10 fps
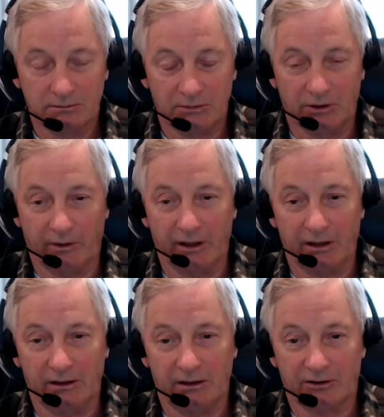
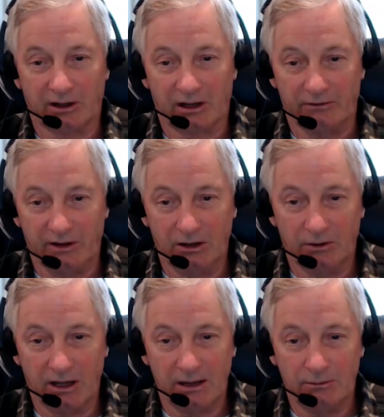It's like a video
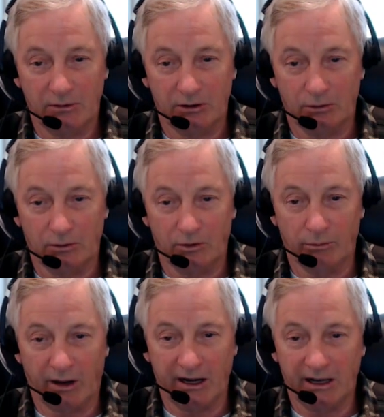game. You do the
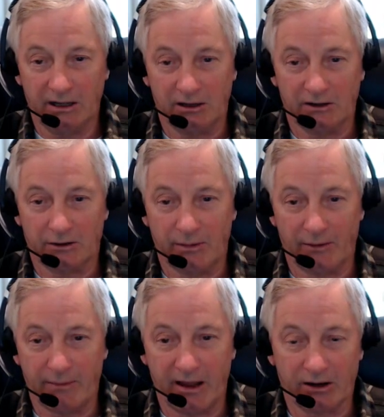mining, you get the
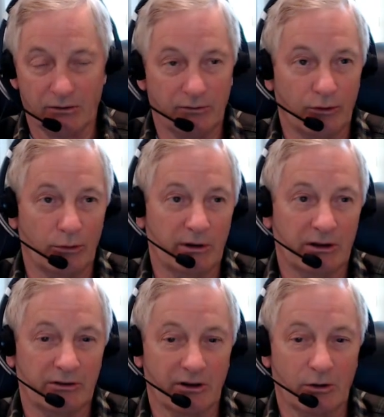mathematical
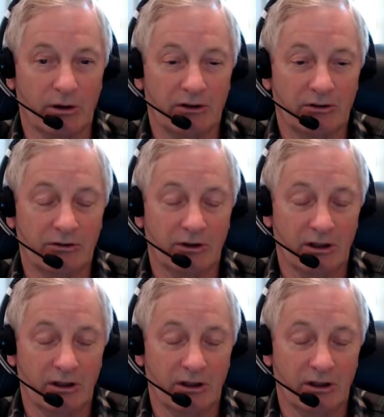formulas and equations,